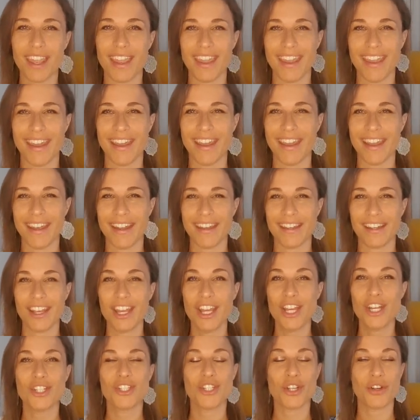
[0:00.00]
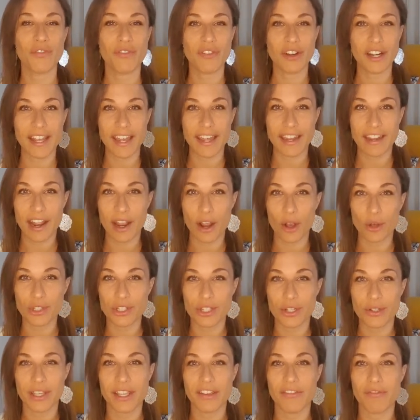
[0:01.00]
And don't forget, I
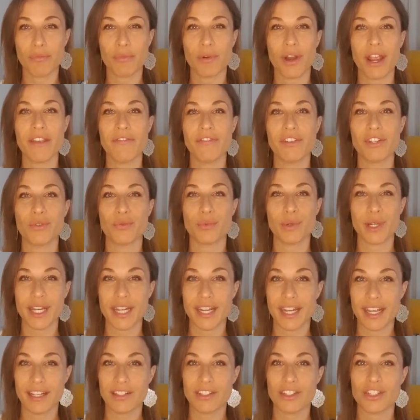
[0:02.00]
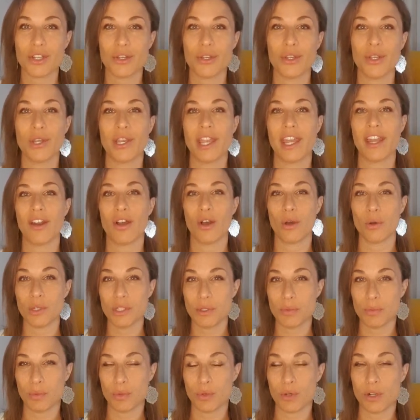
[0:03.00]
also give private readings, so you can
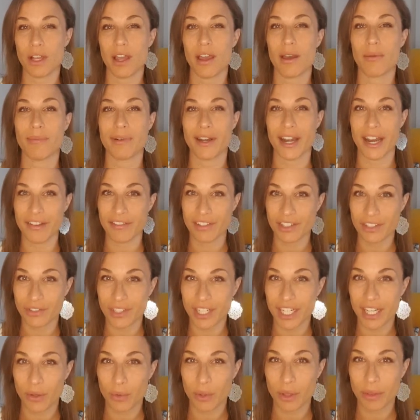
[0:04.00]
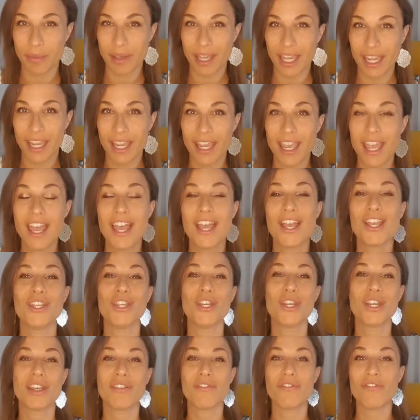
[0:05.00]
always book a private reading with me.
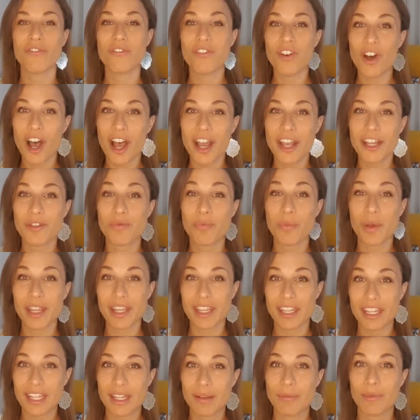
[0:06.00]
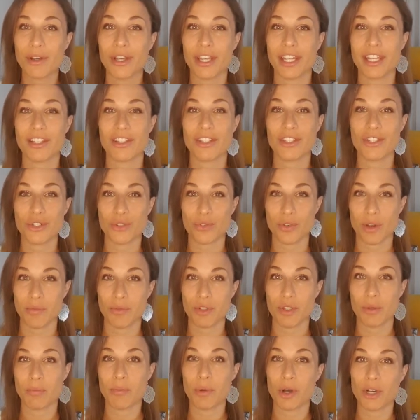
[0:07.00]
You can find my email in the
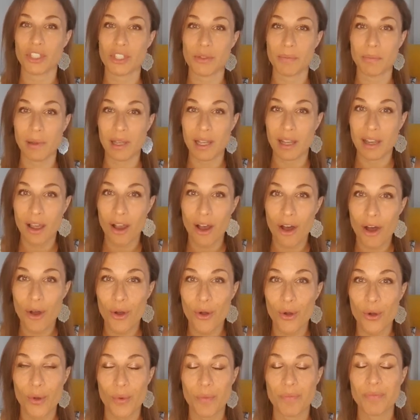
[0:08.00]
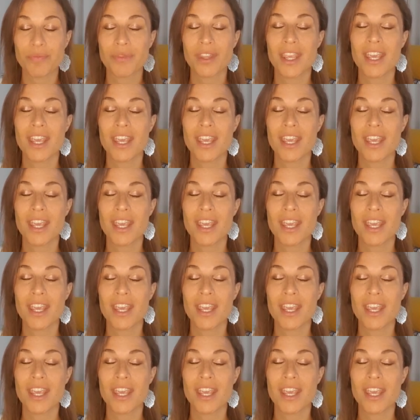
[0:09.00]
description box below.